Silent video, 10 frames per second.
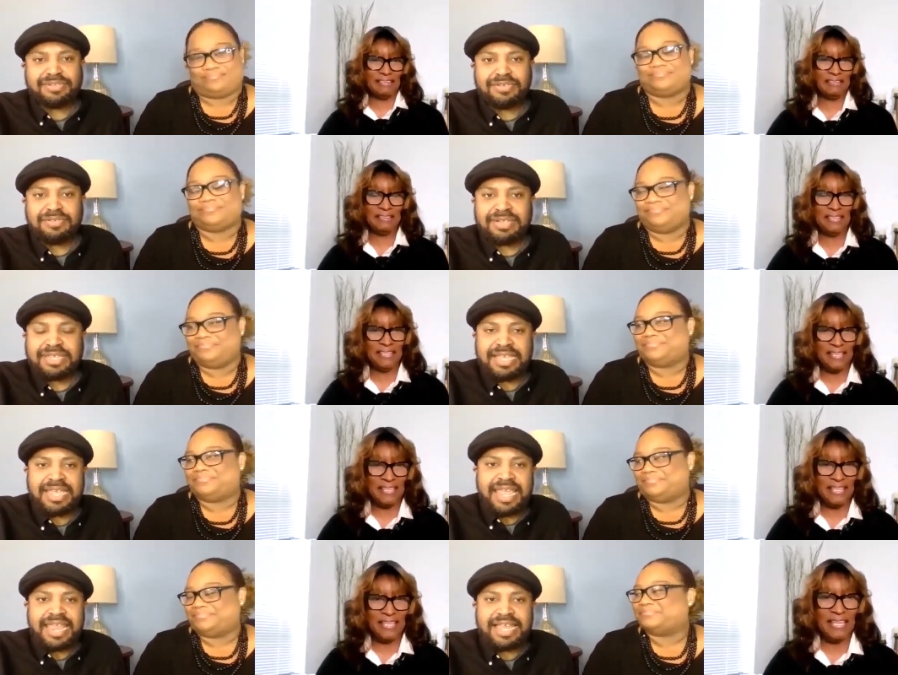Speaker 1: absolutely
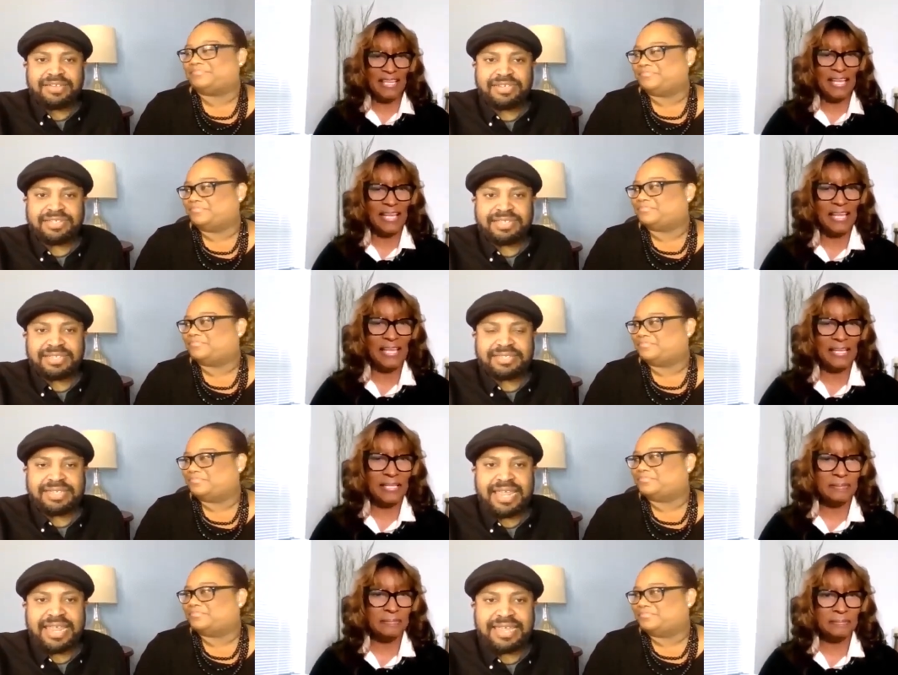and I'll just
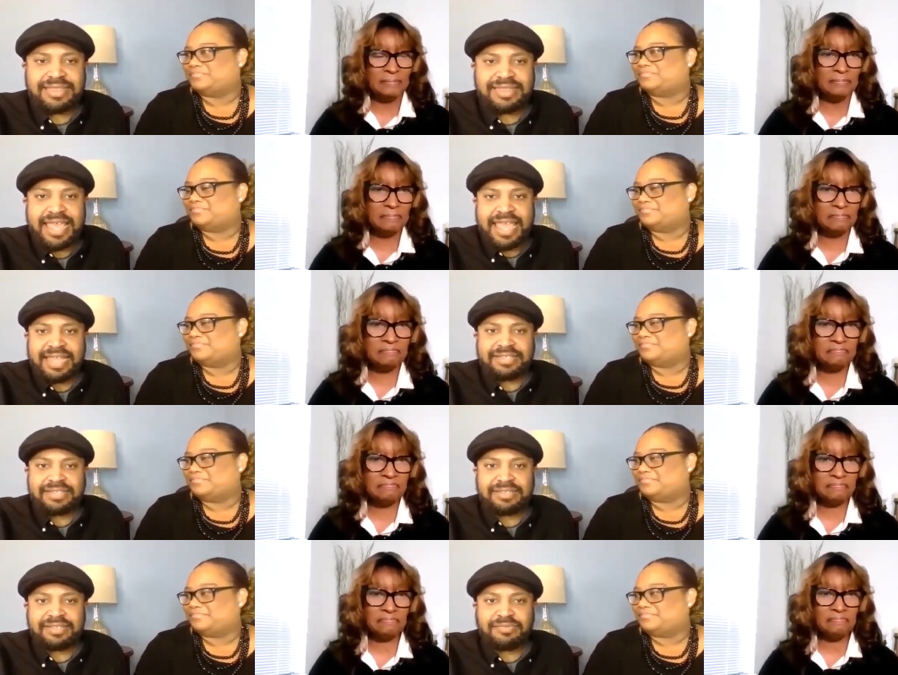say that
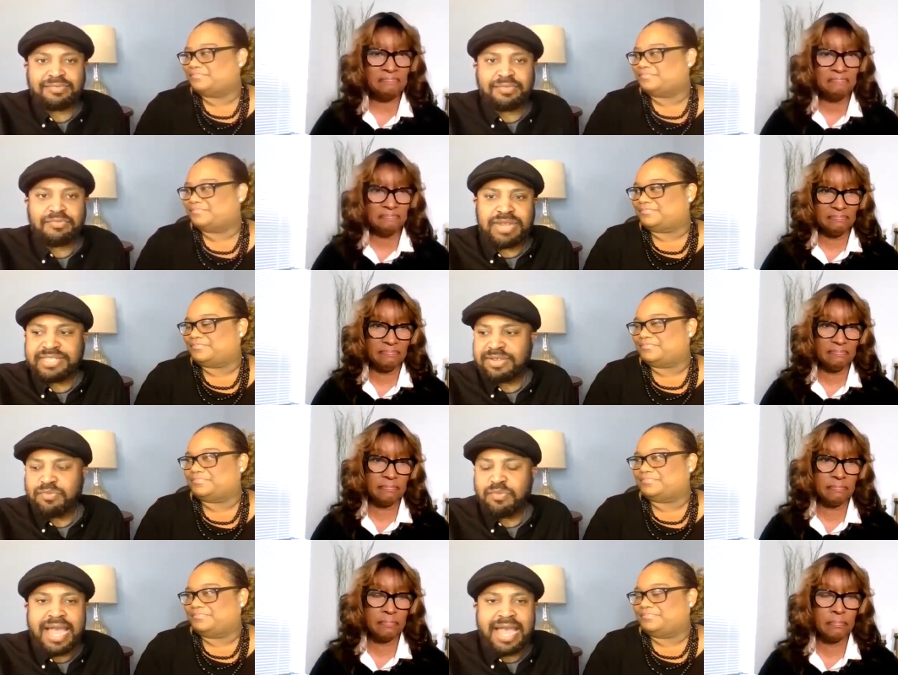the, the
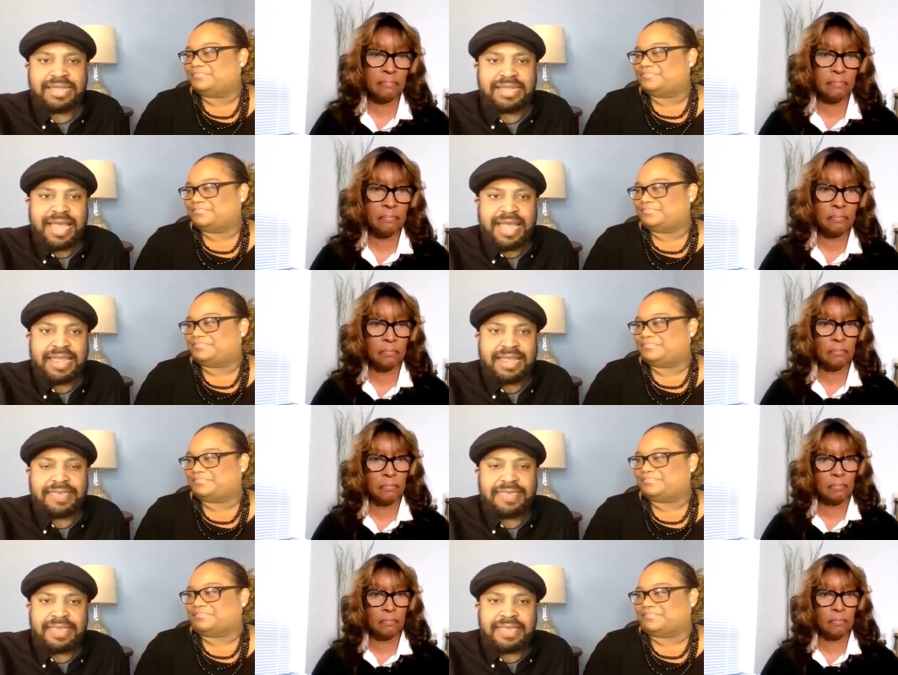reason why
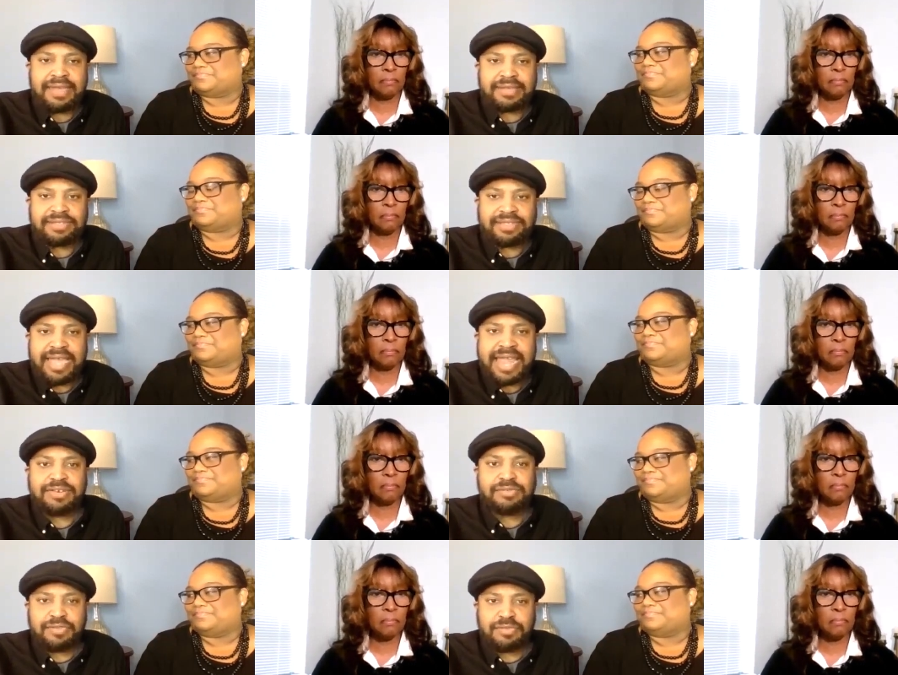I uh,
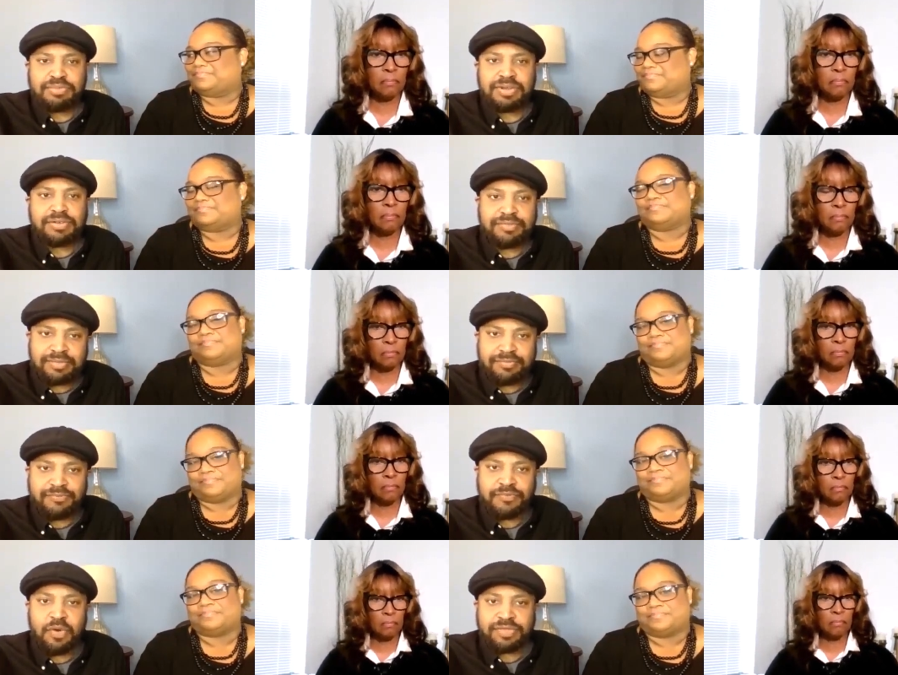titled the book
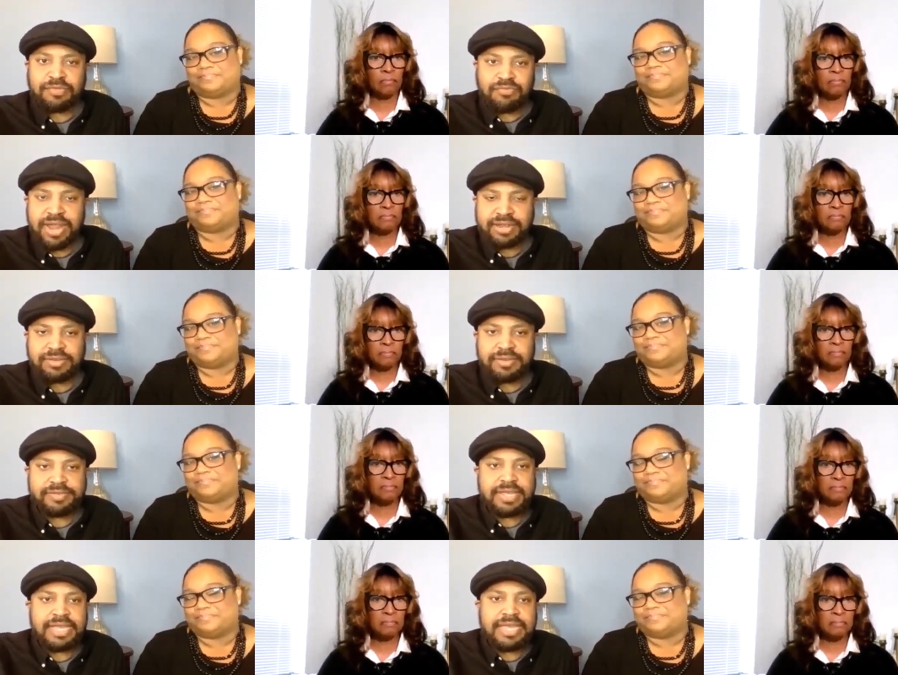For the
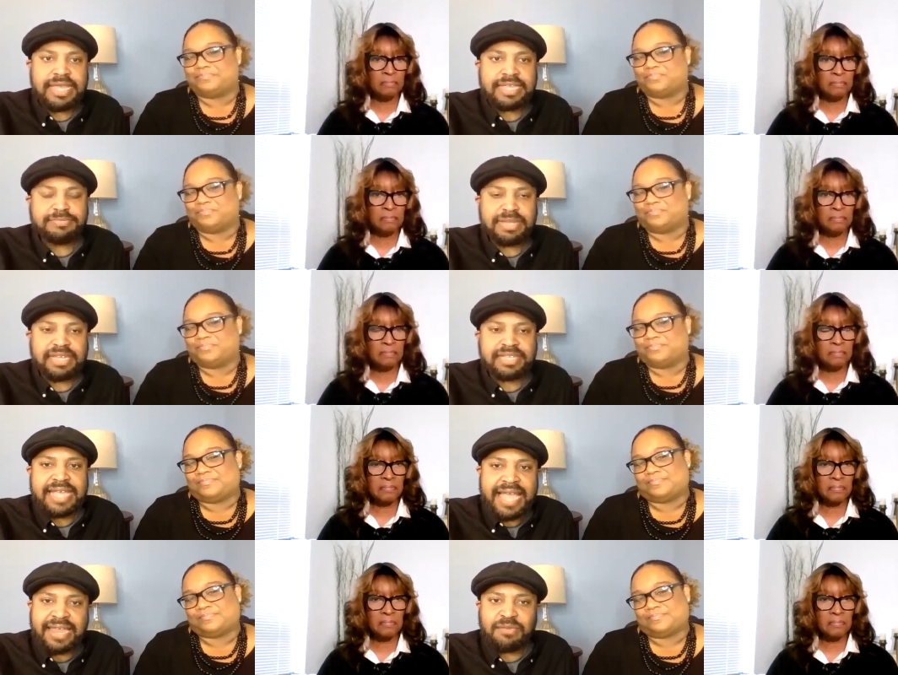Record is
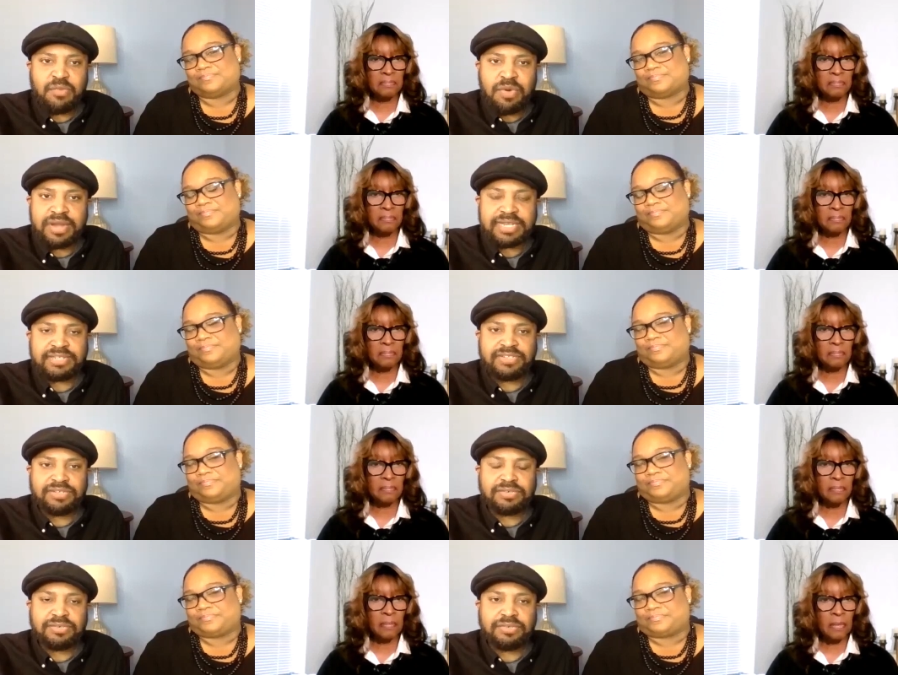because I wanted
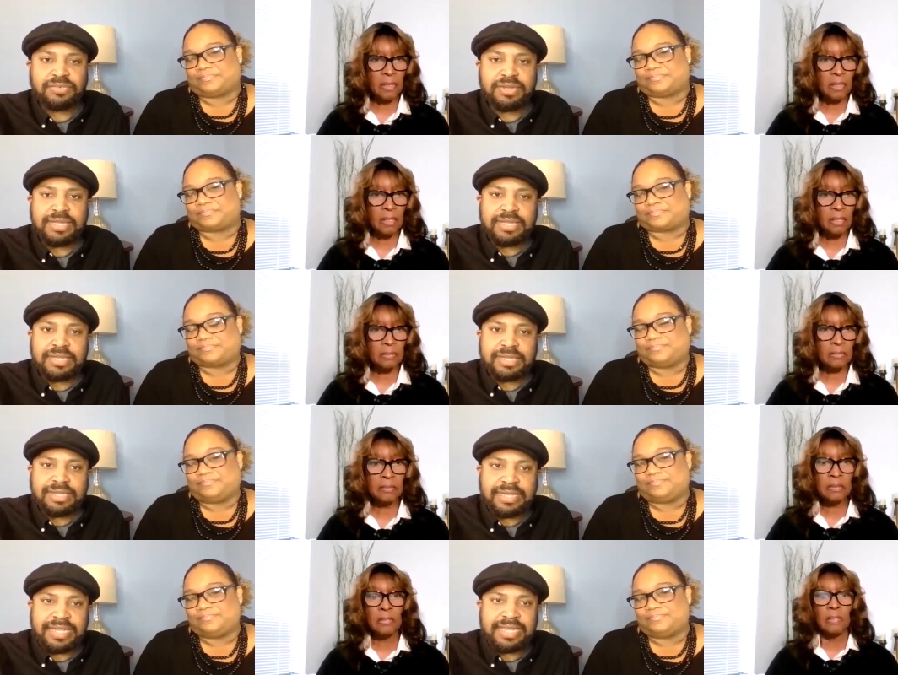to
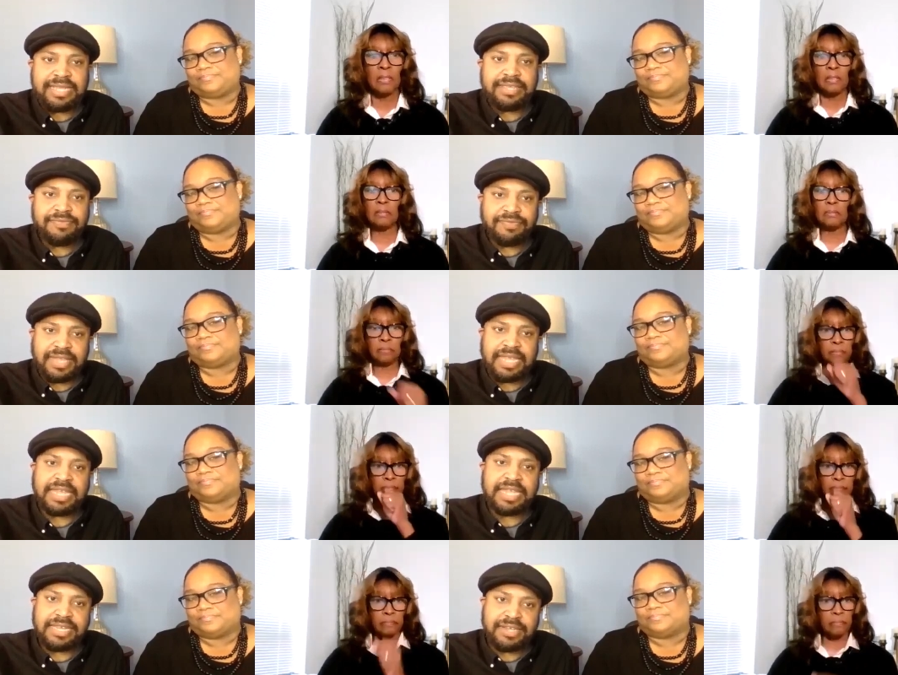leave
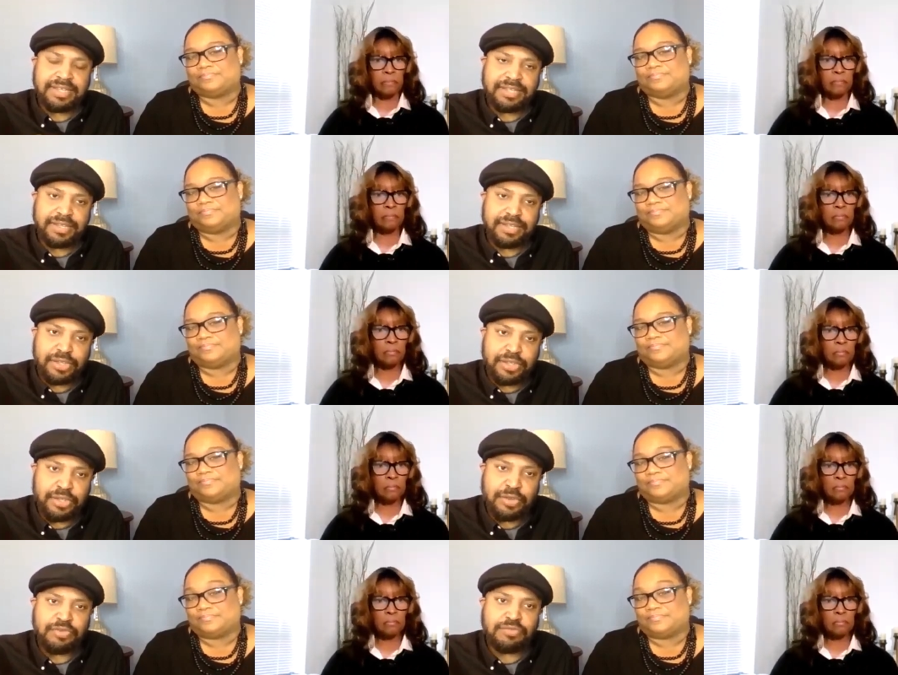in
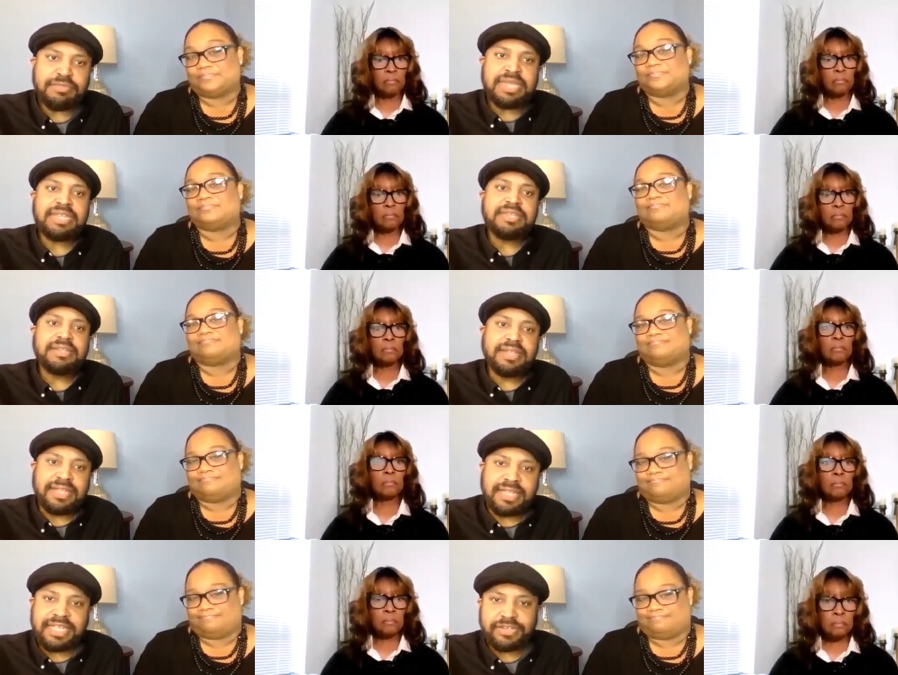human
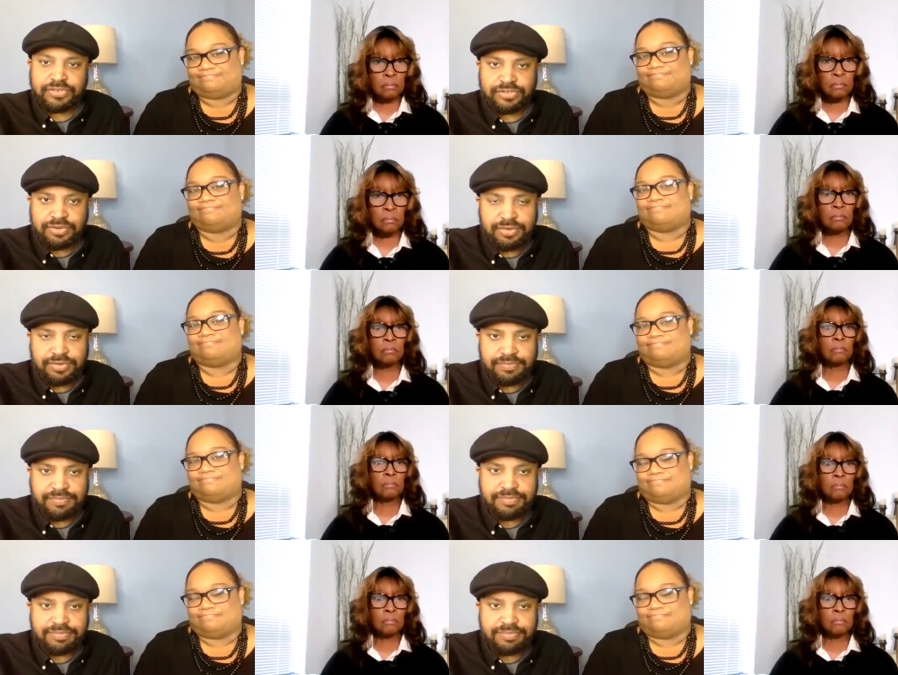literature